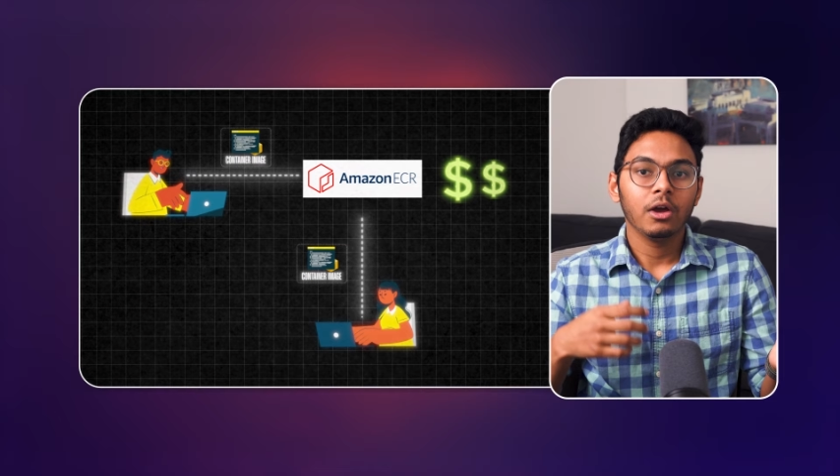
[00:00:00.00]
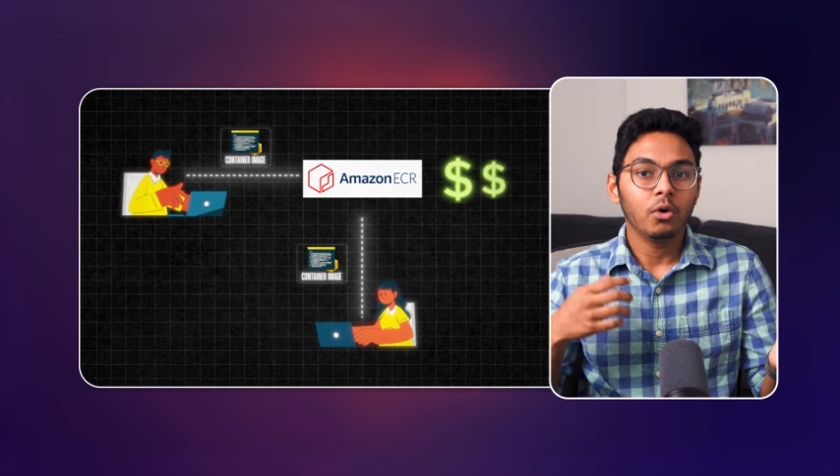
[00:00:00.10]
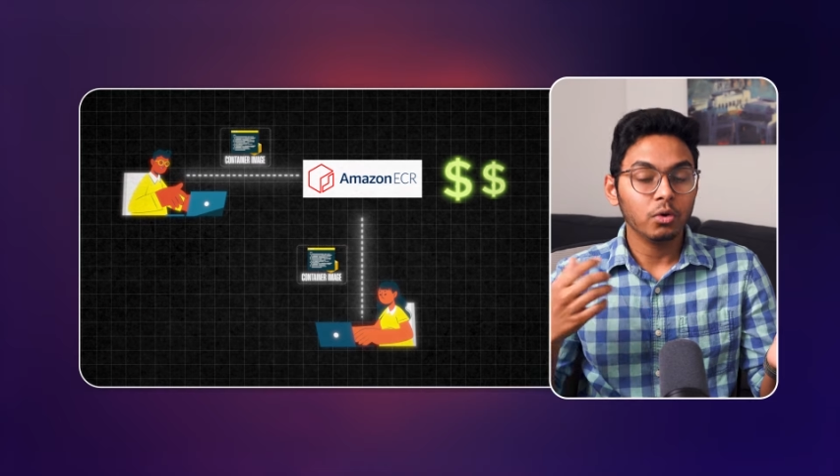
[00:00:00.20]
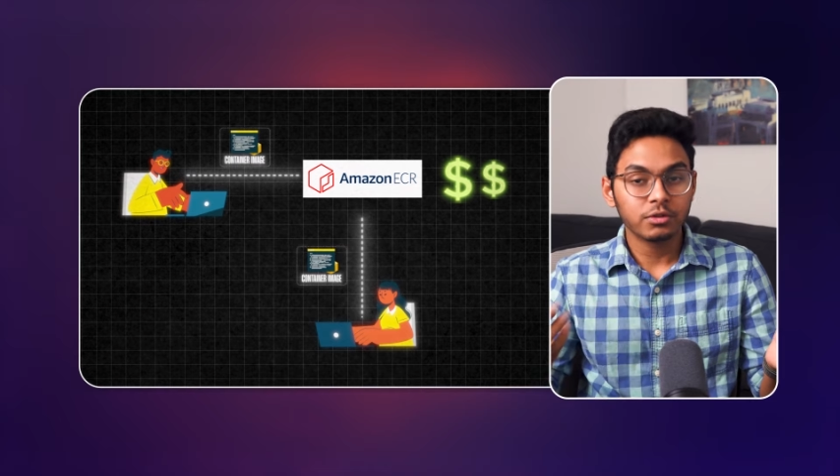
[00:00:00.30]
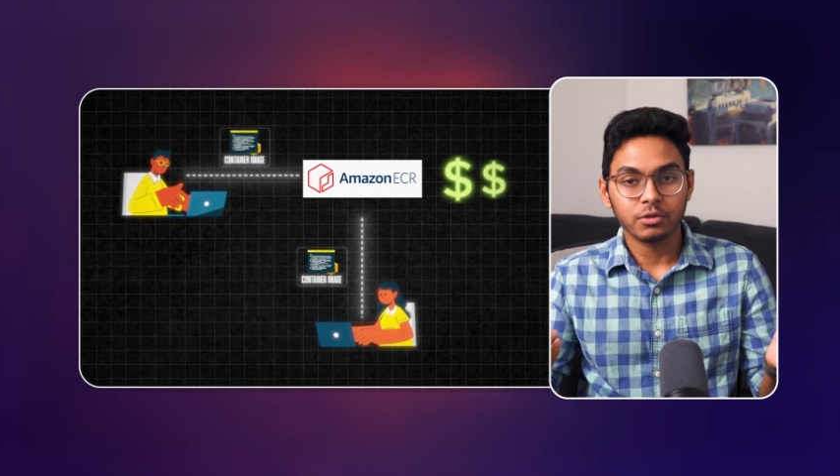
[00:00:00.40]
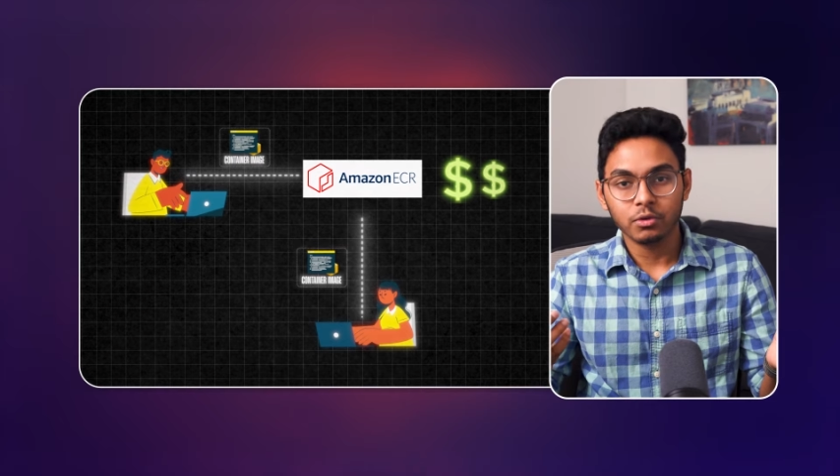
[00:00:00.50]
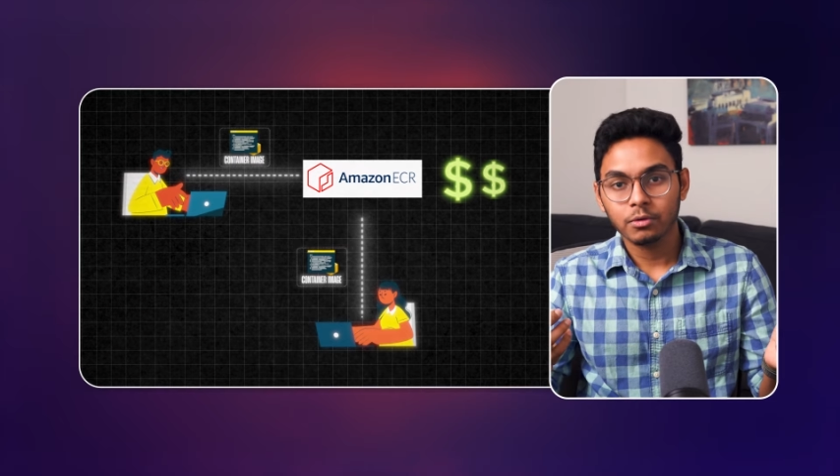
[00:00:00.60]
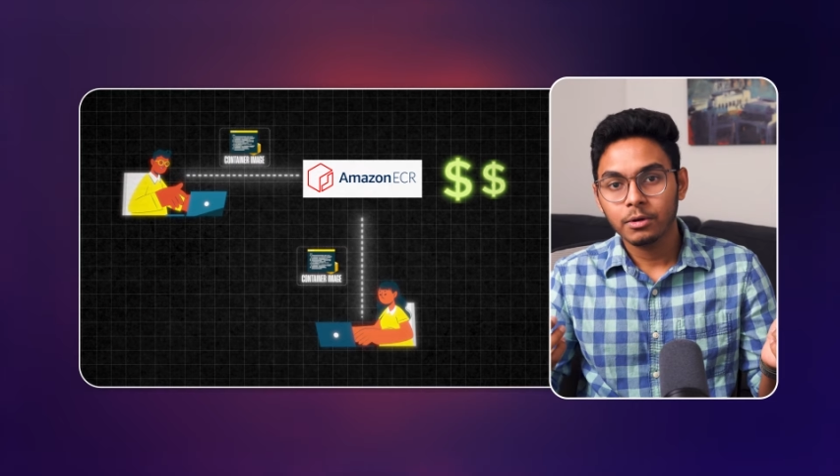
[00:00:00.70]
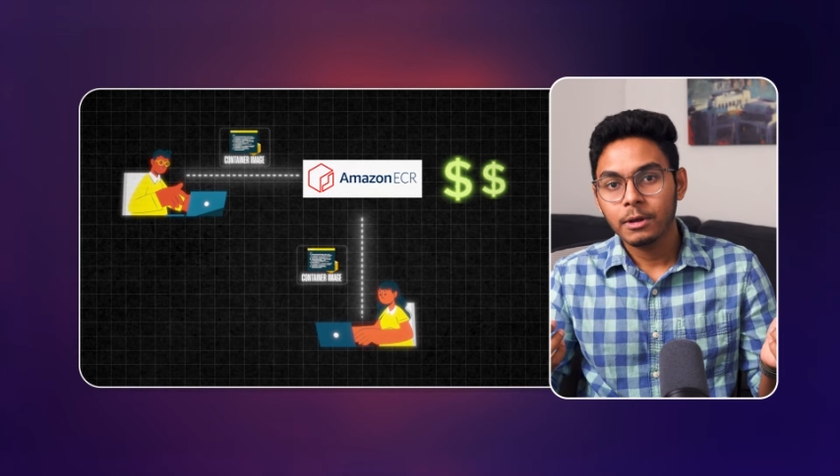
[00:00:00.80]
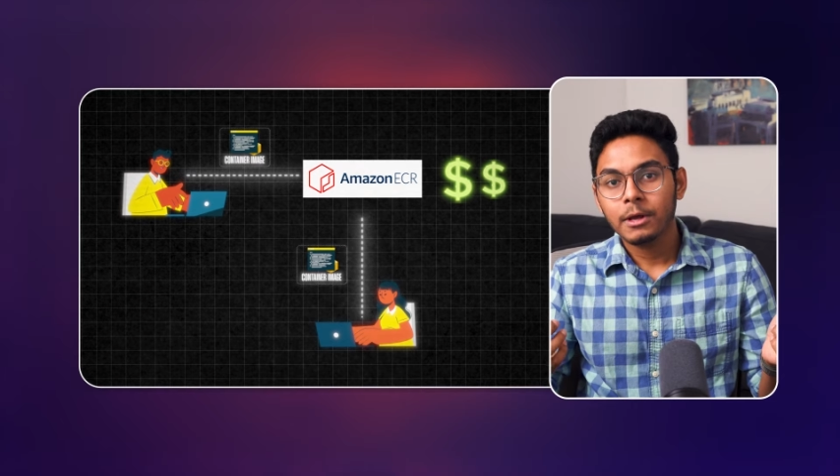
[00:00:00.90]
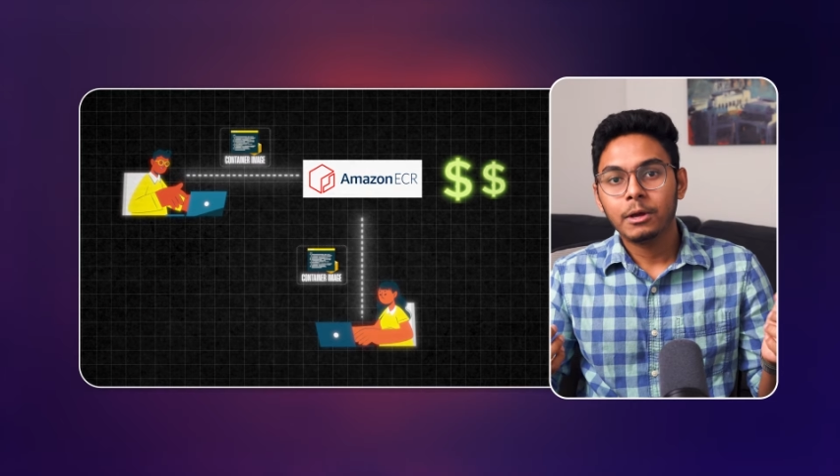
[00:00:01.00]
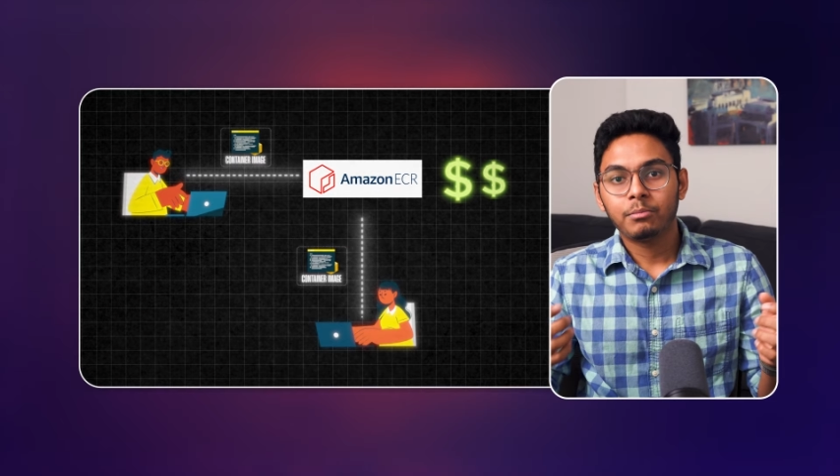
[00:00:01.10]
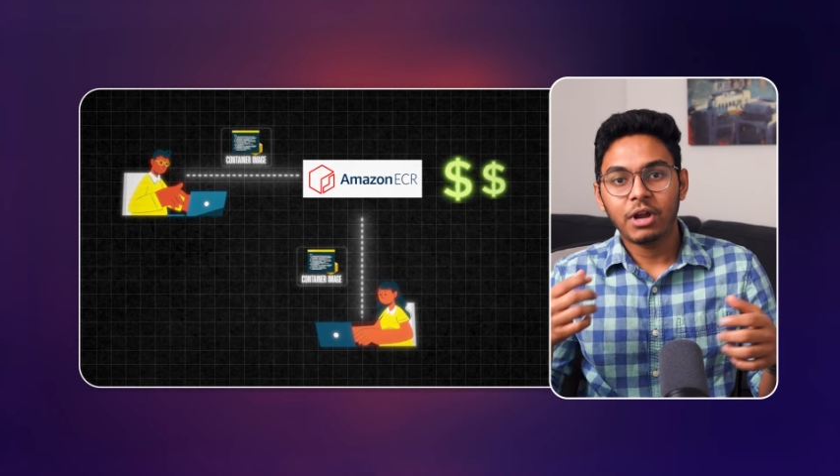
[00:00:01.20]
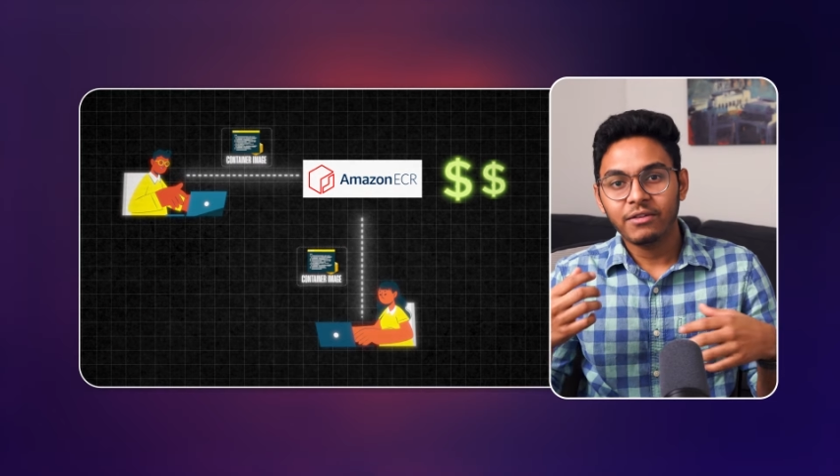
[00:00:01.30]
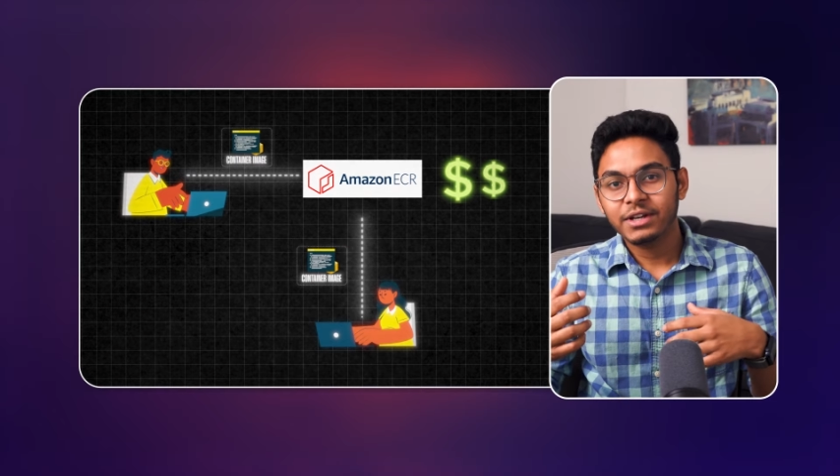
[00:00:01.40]
Also,
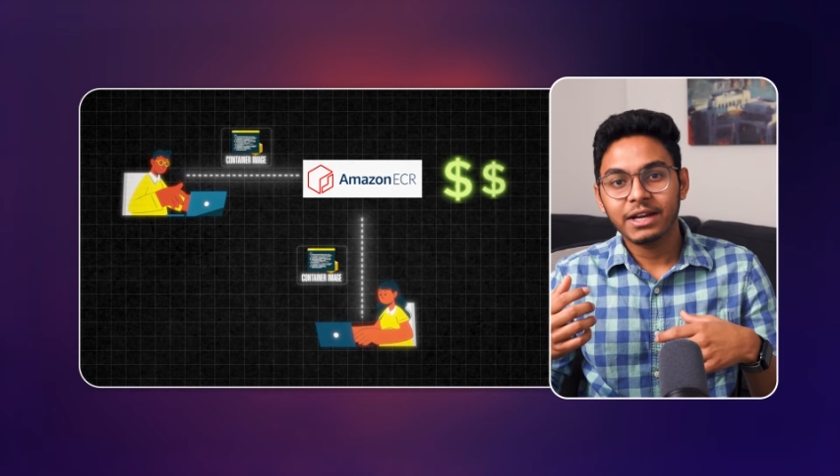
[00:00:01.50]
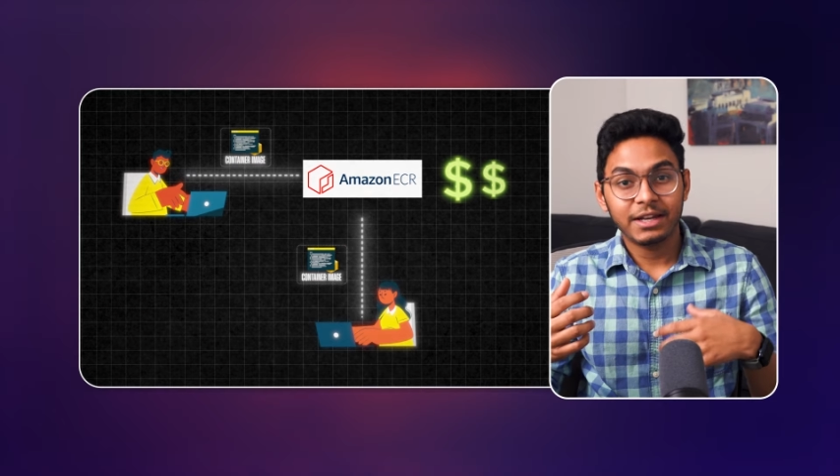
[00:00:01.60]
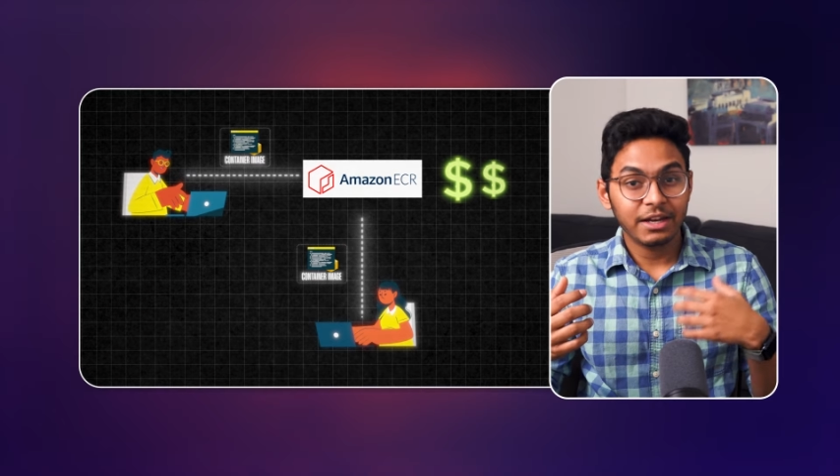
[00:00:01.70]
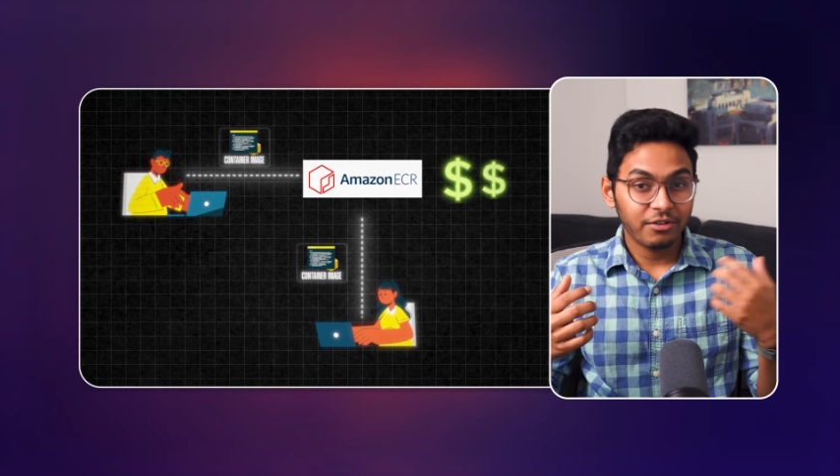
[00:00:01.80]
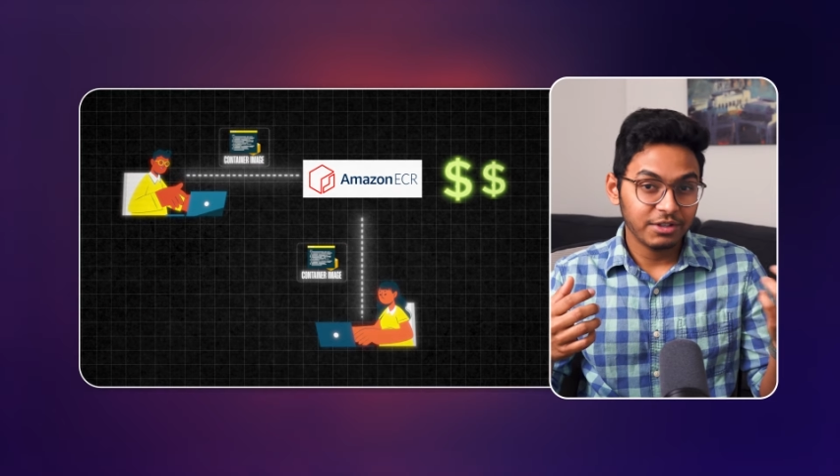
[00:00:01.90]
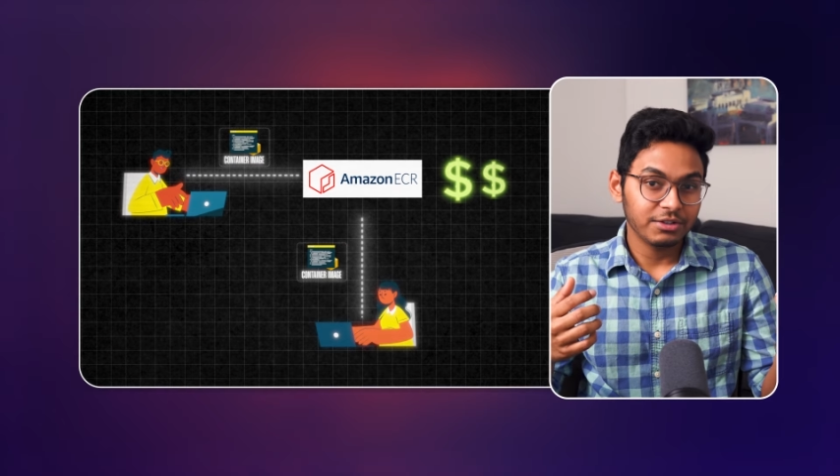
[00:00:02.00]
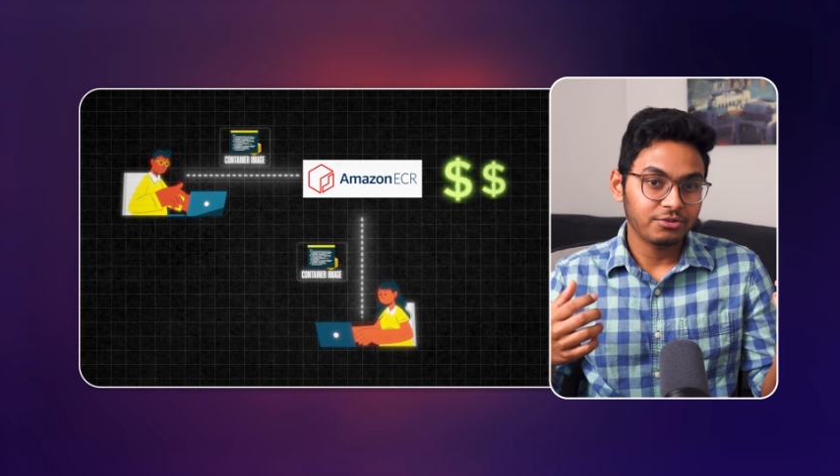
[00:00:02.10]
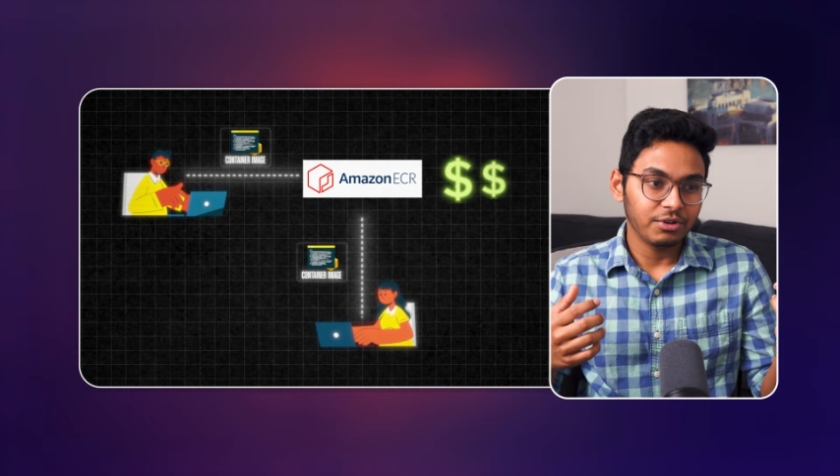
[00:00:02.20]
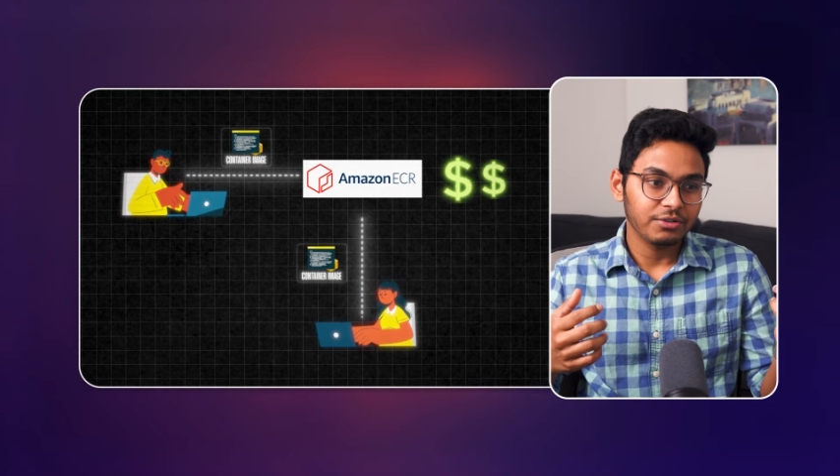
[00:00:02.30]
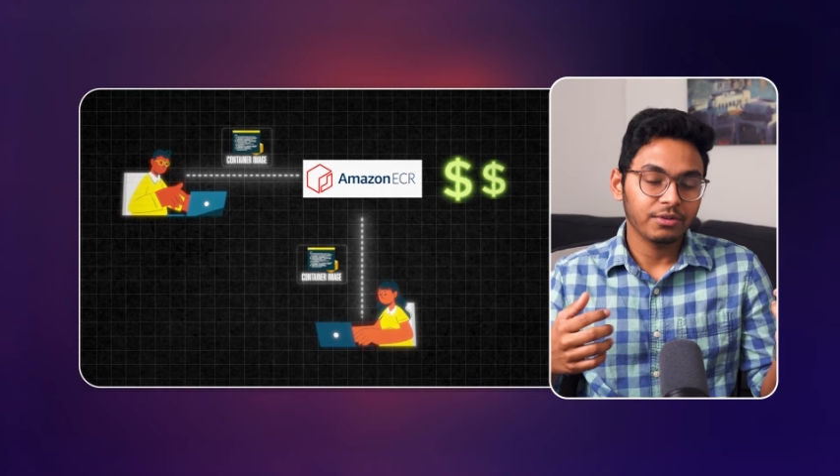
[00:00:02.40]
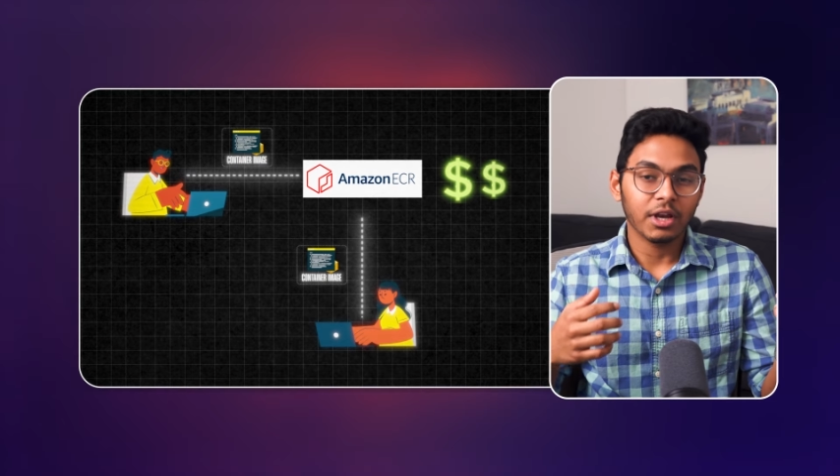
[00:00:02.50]
private container registries